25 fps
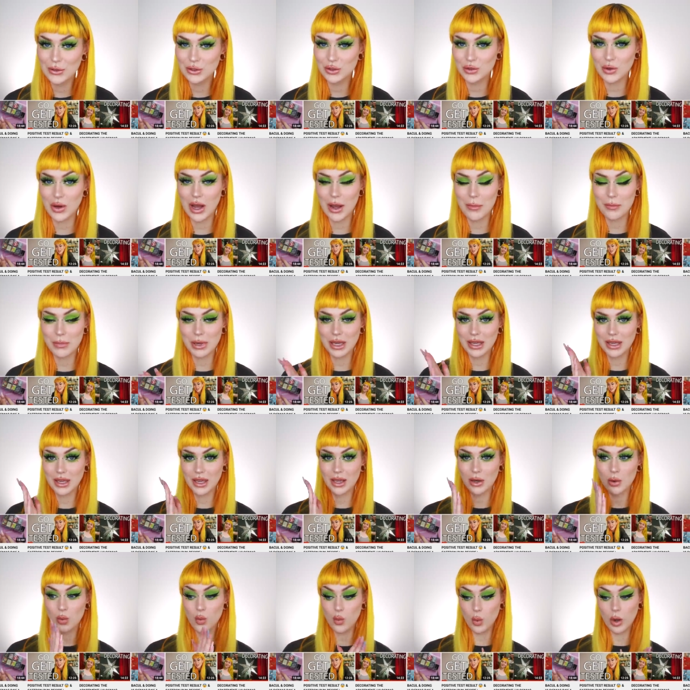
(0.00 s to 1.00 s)
So I'm
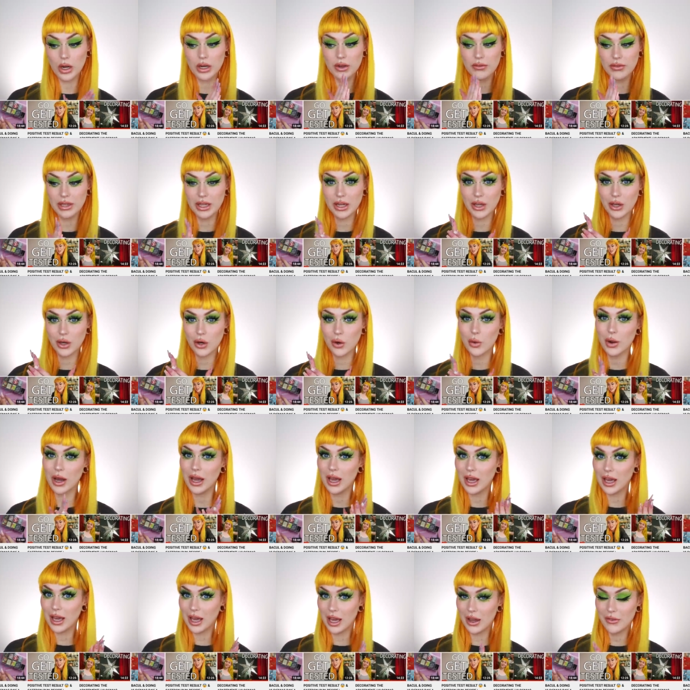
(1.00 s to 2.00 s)
making one
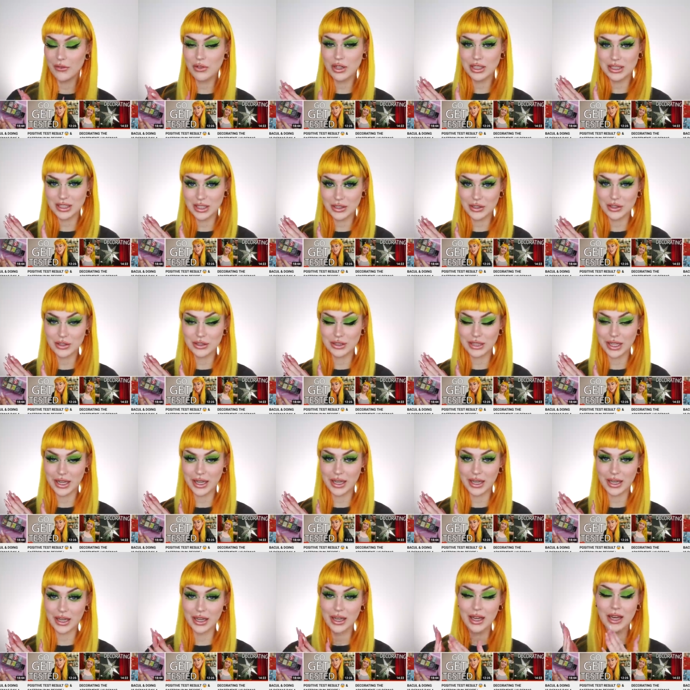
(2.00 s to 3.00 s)
video every single
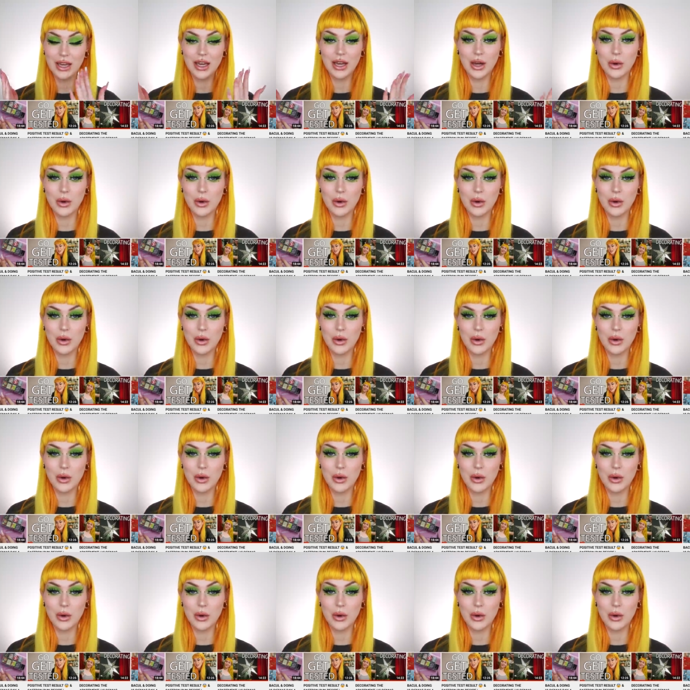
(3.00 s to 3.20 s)
day